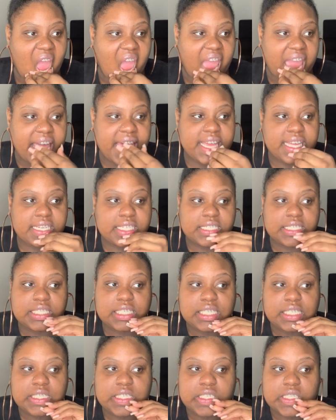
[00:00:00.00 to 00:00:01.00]
and
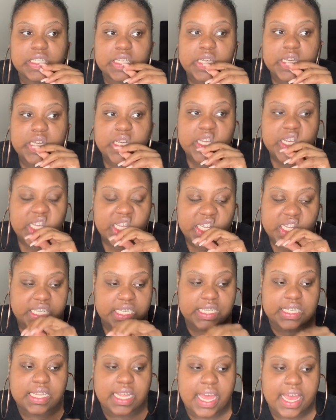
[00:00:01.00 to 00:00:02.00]
she
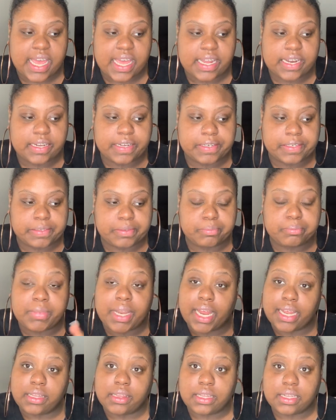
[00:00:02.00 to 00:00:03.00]
sees that um,
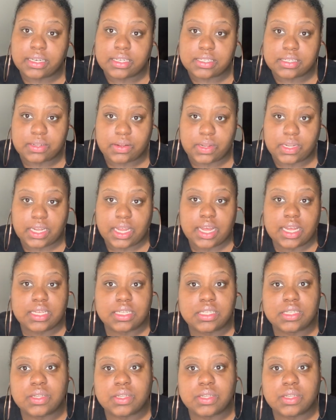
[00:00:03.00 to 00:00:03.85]
Nathan is online.